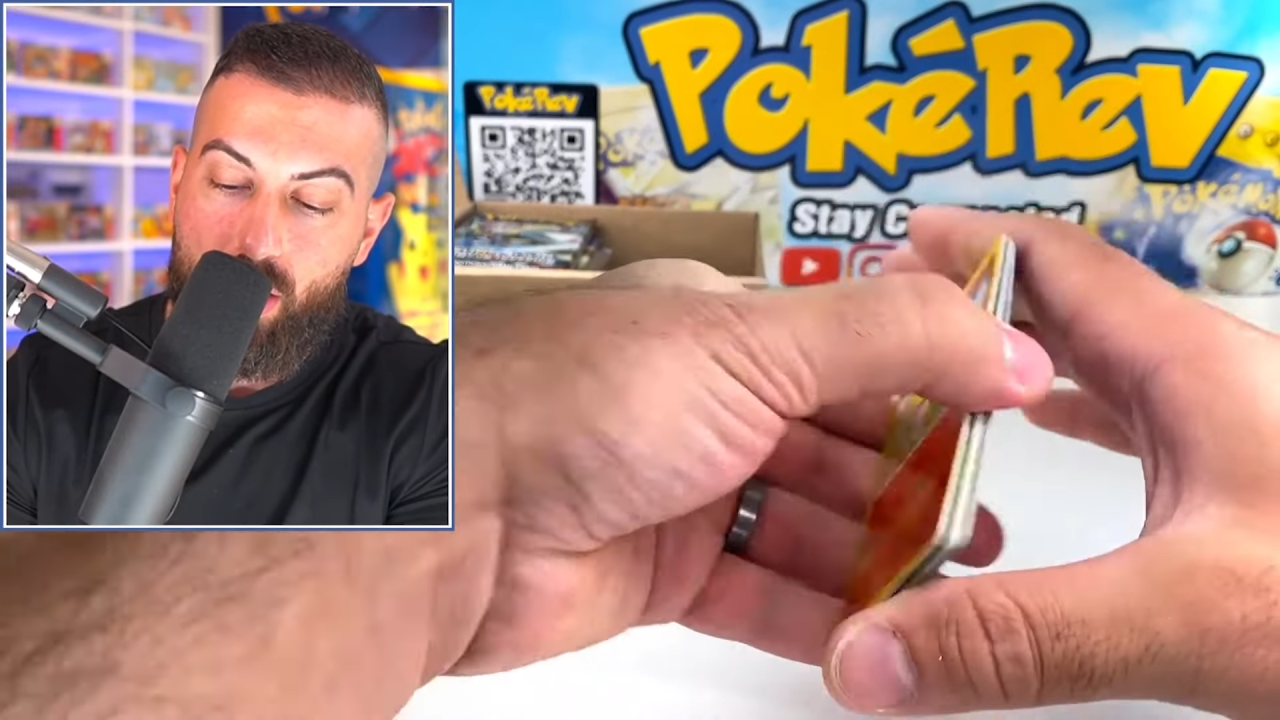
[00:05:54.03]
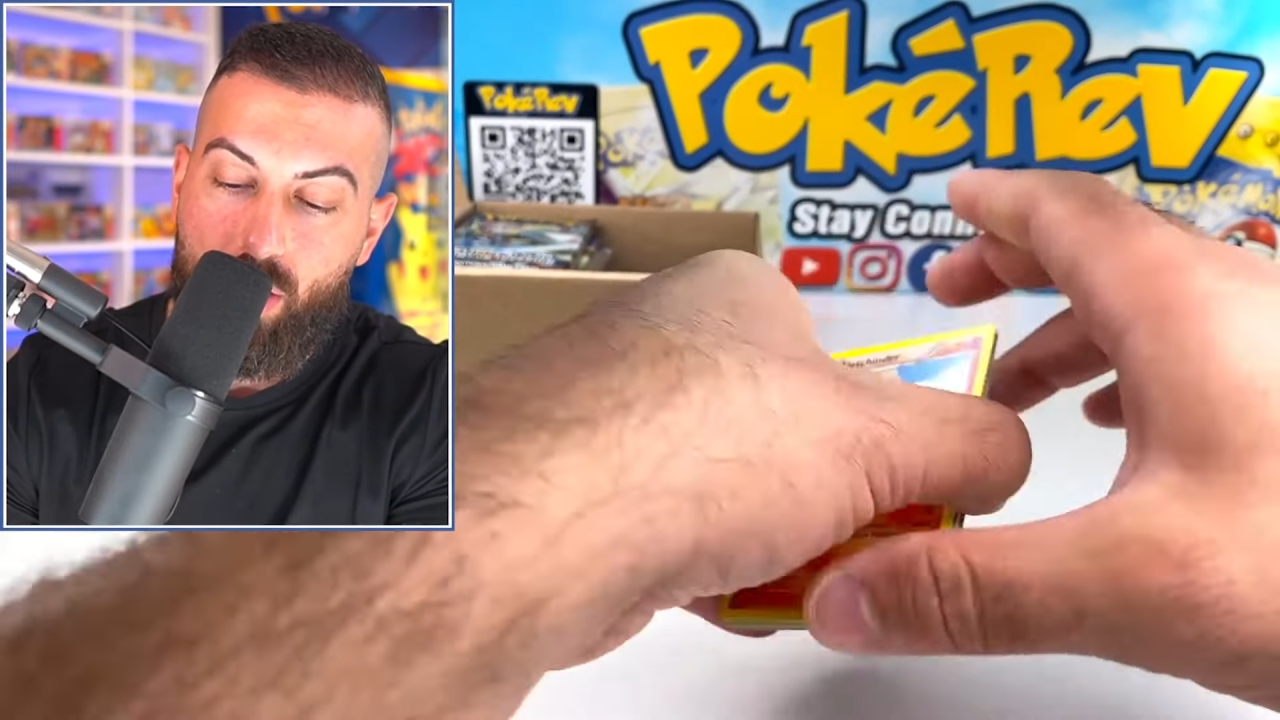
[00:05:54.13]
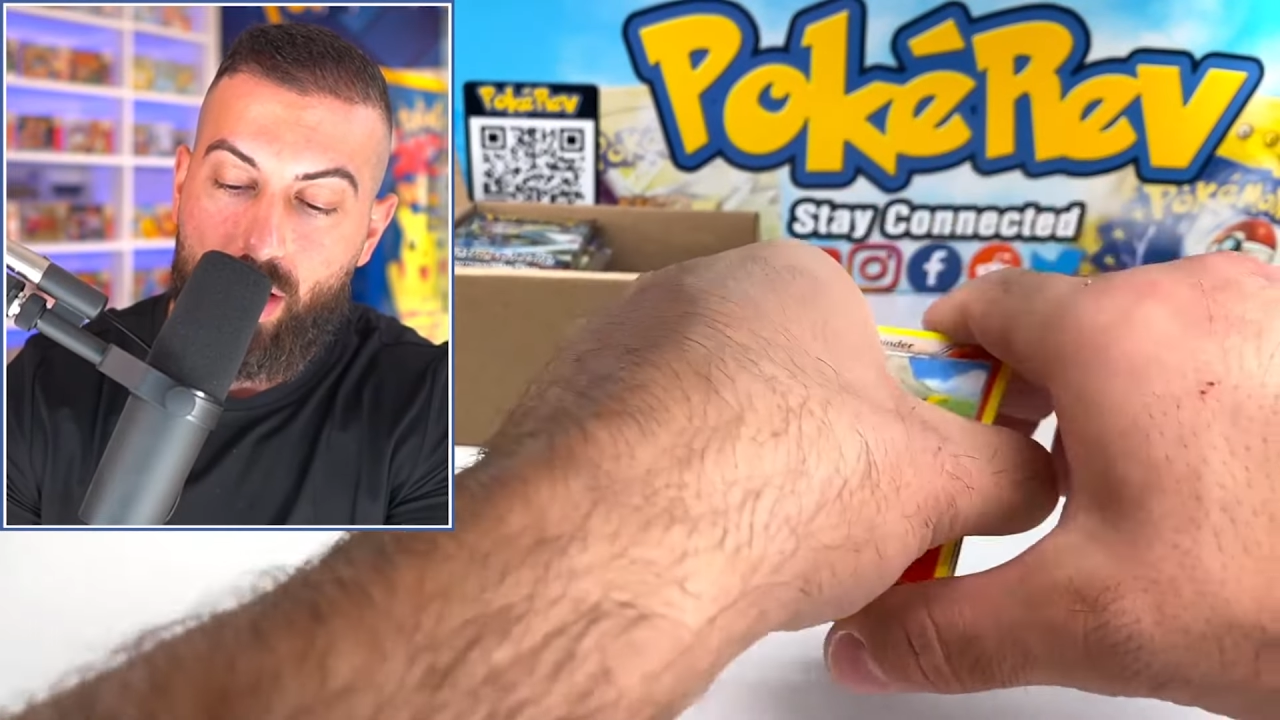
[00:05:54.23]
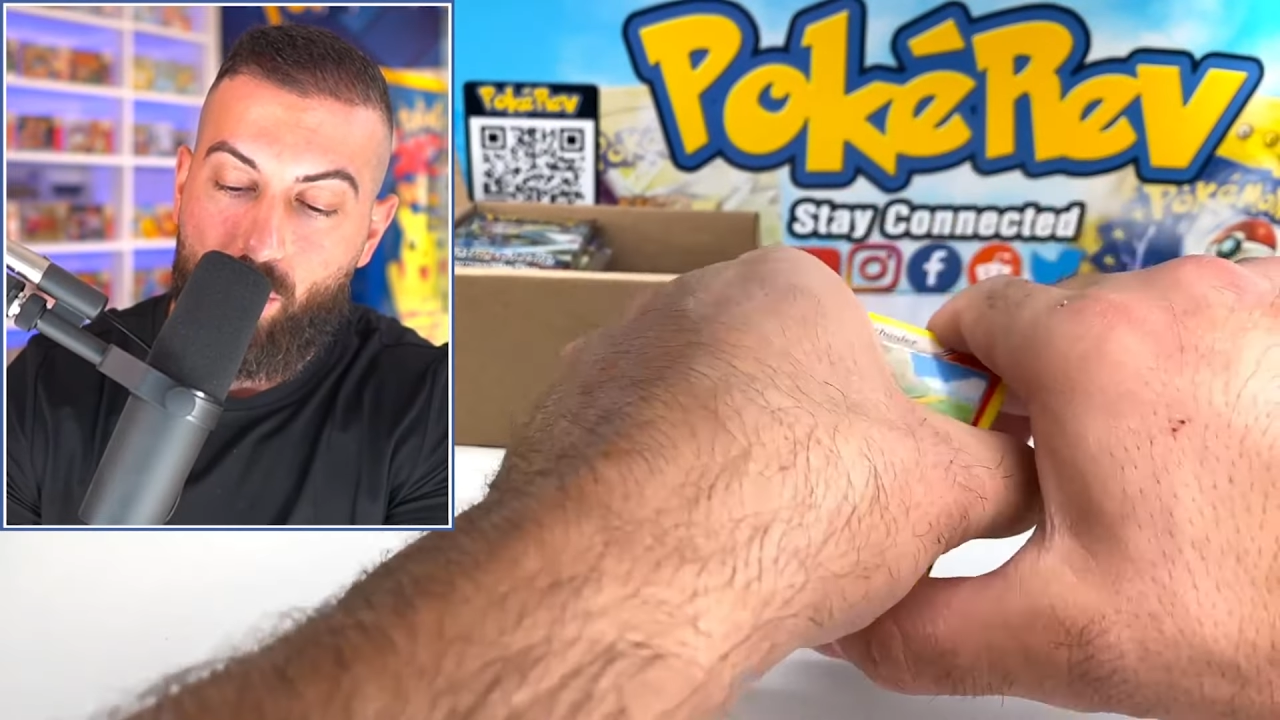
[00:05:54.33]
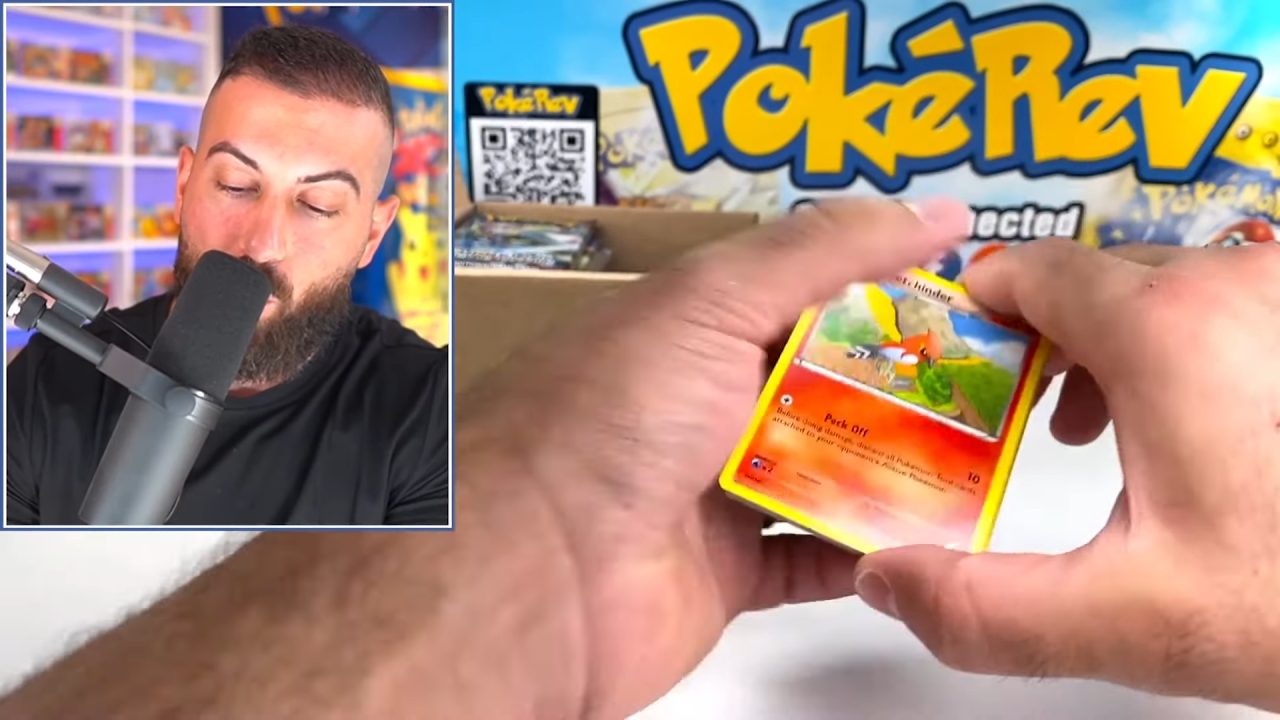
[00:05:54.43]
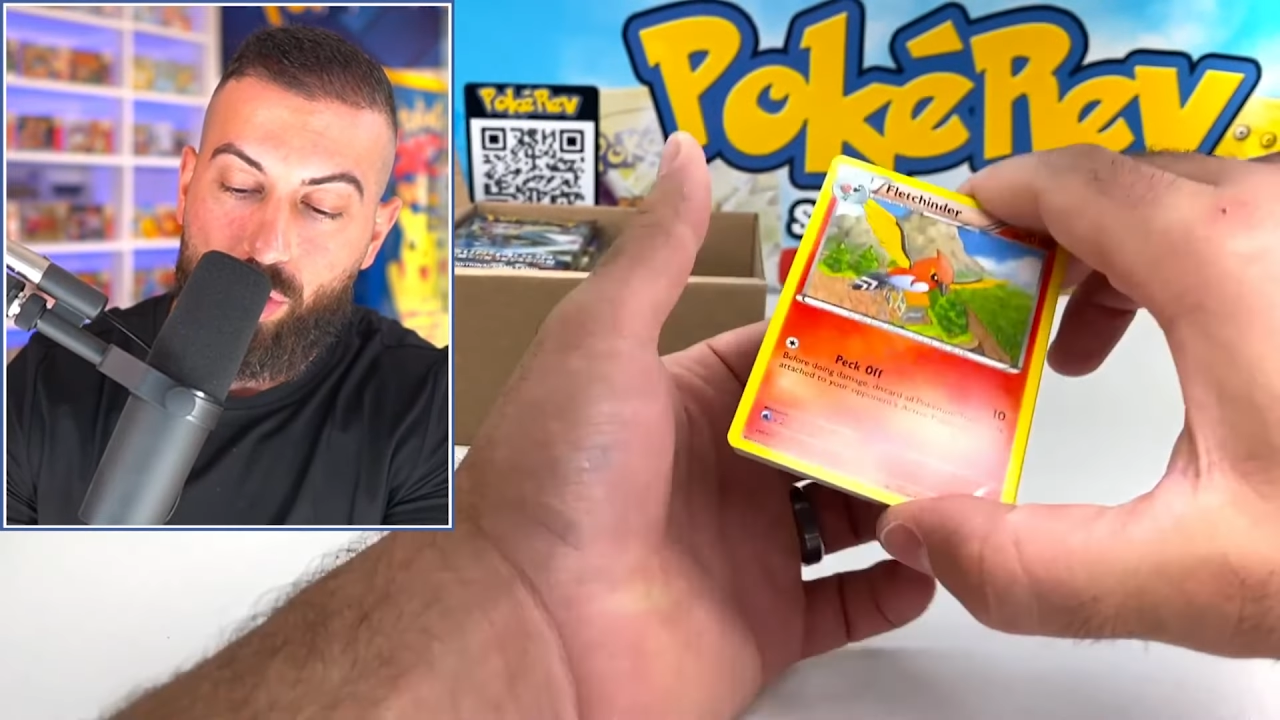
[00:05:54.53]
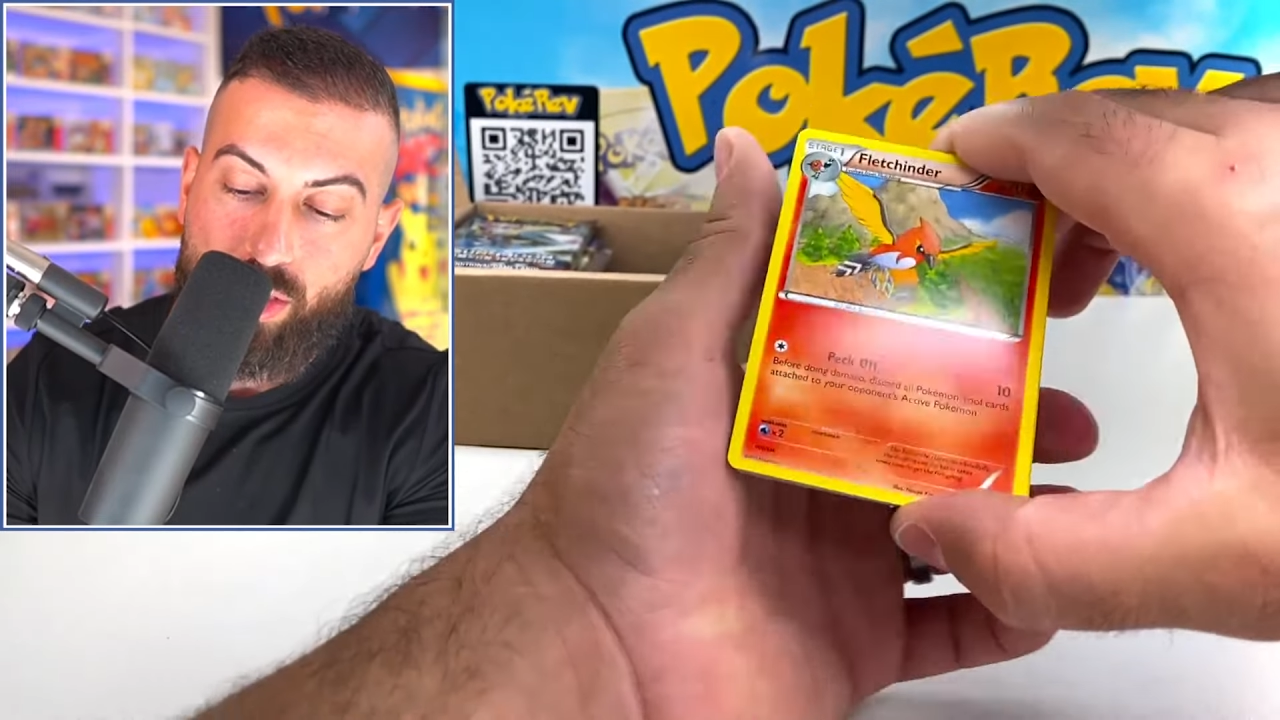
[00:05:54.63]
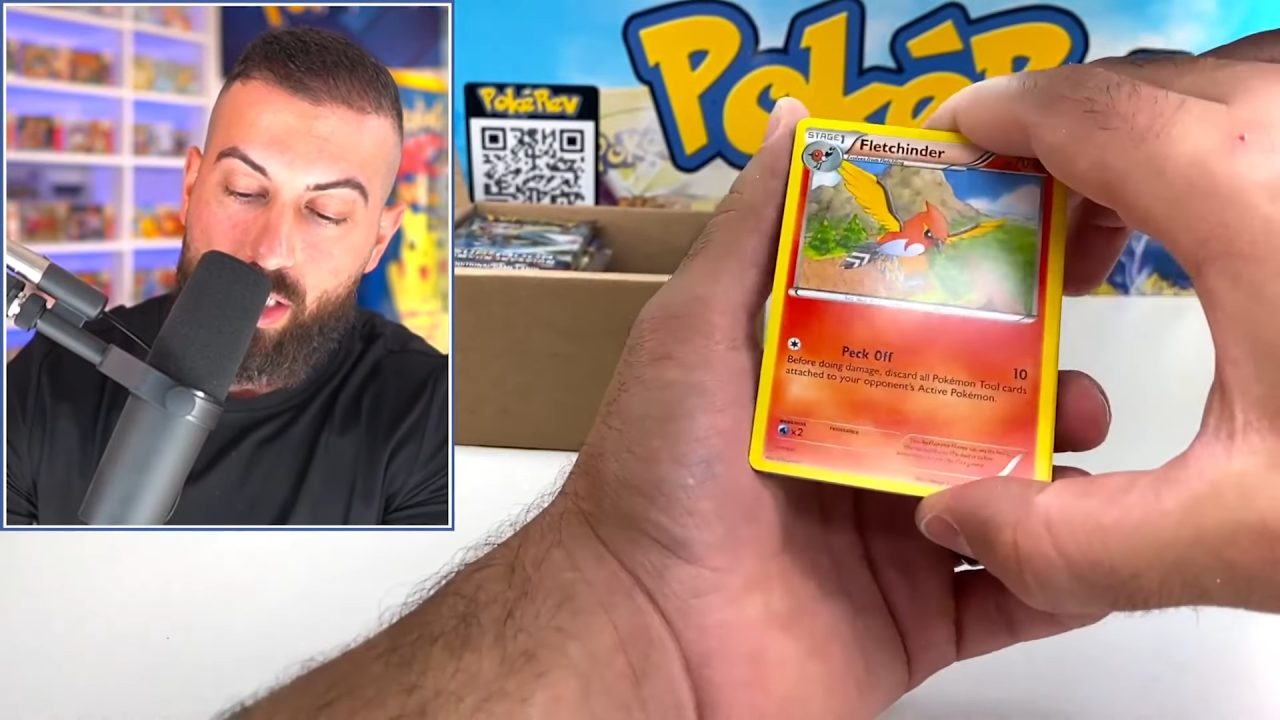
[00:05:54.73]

Okay, Roaring